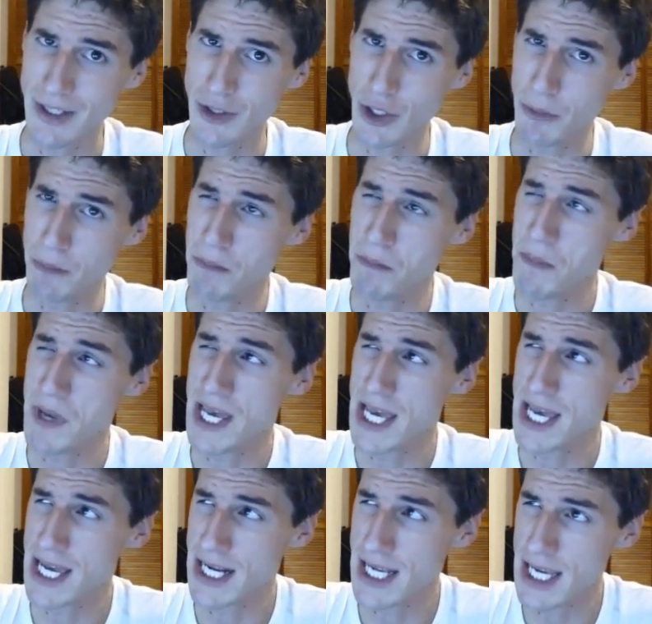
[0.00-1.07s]
You hear
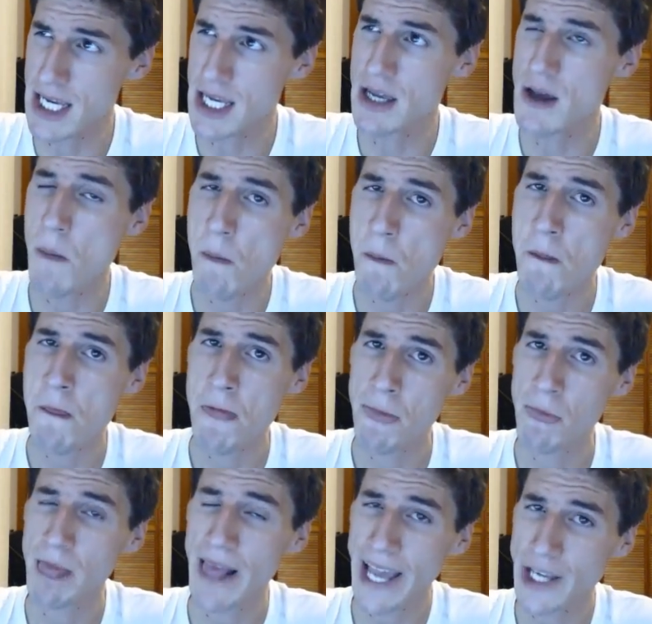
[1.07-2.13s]
many
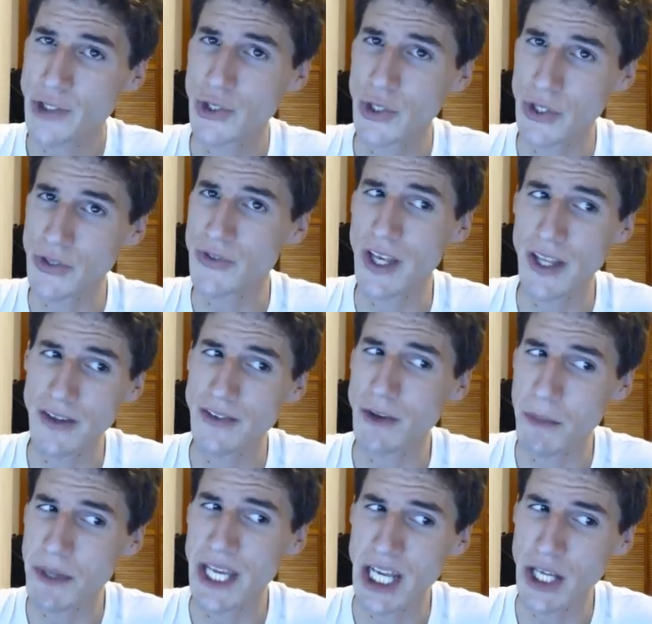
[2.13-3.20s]
lecturers say this
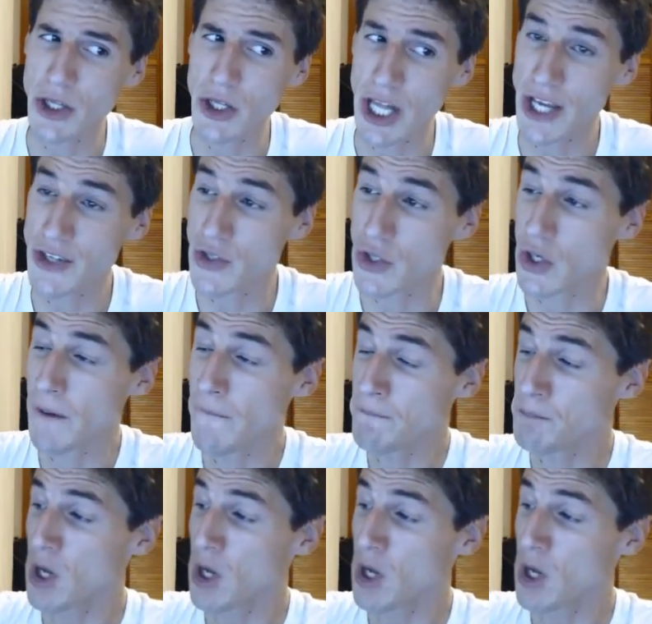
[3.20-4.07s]
at the beginning of their lecture.